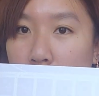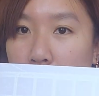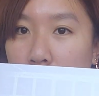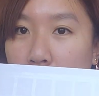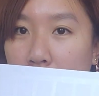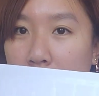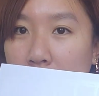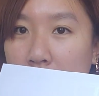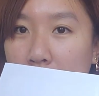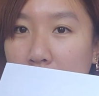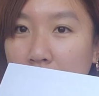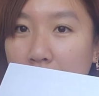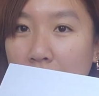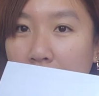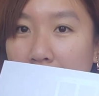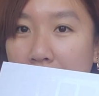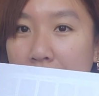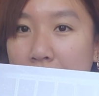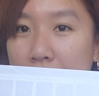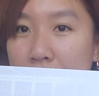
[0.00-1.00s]
okay, you can
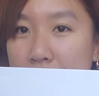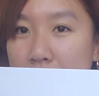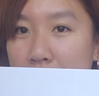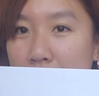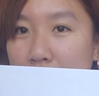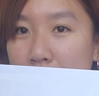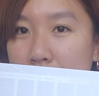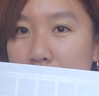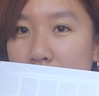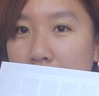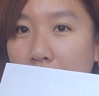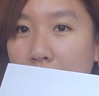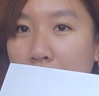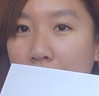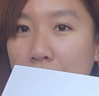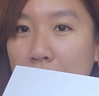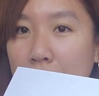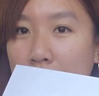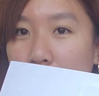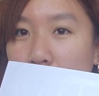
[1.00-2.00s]
kind of see the
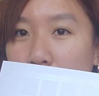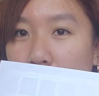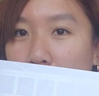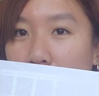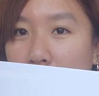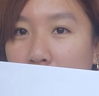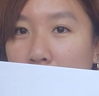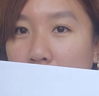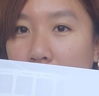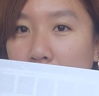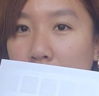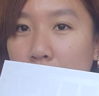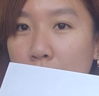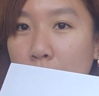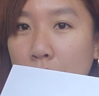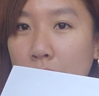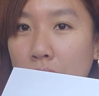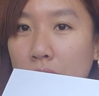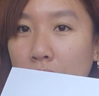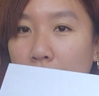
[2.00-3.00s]
design if I
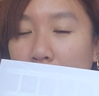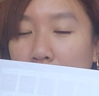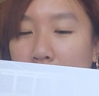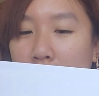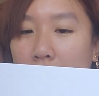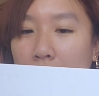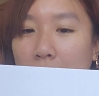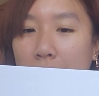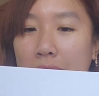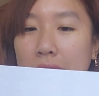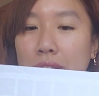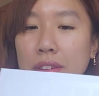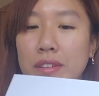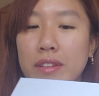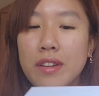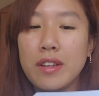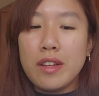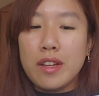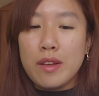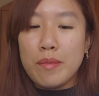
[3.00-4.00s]
turn it around in the light.
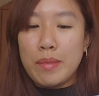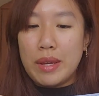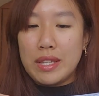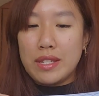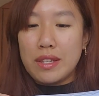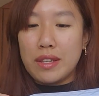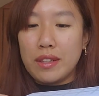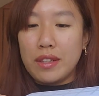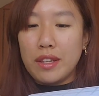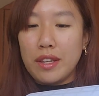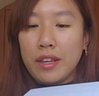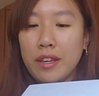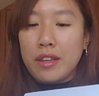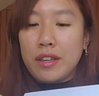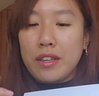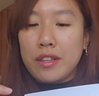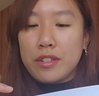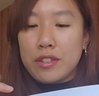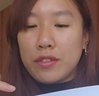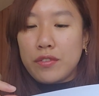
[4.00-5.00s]
Basically,
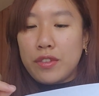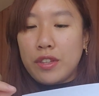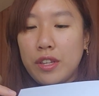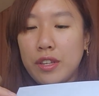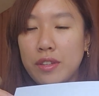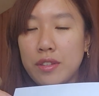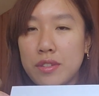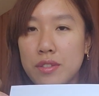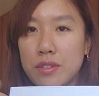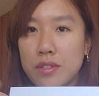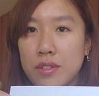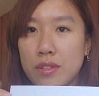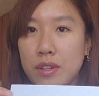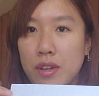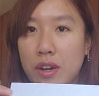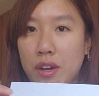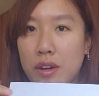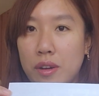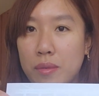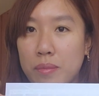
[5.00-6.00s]
each of these
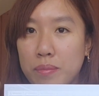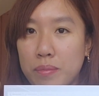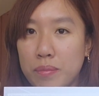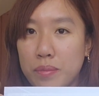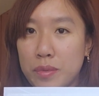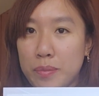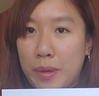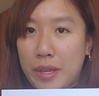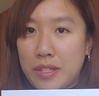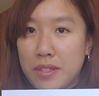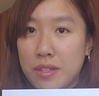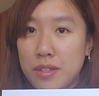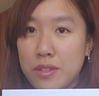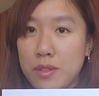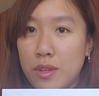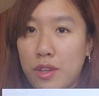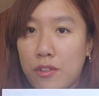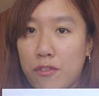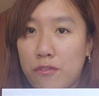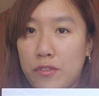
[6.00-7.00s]

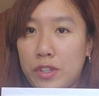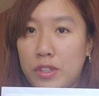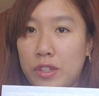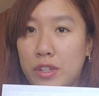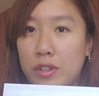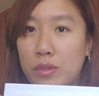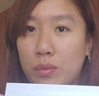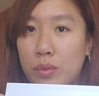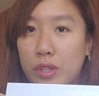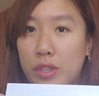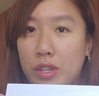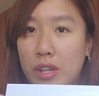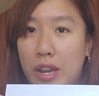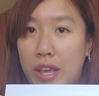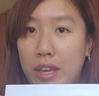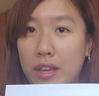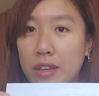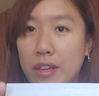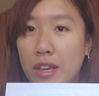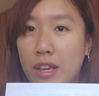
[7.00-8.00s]
spaces you can fill in with an
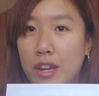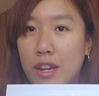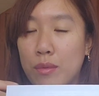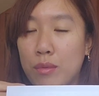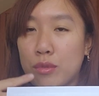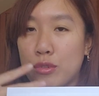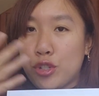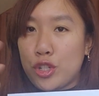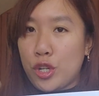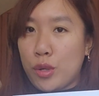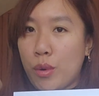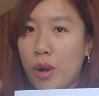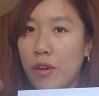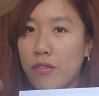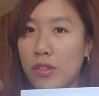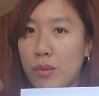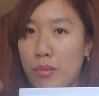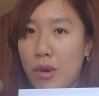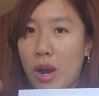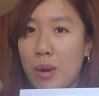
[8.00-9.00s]
ink and it will show
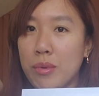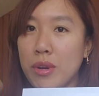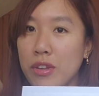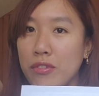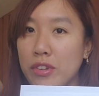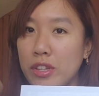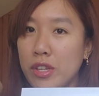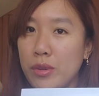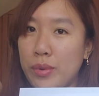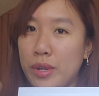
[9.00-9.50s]
off the property really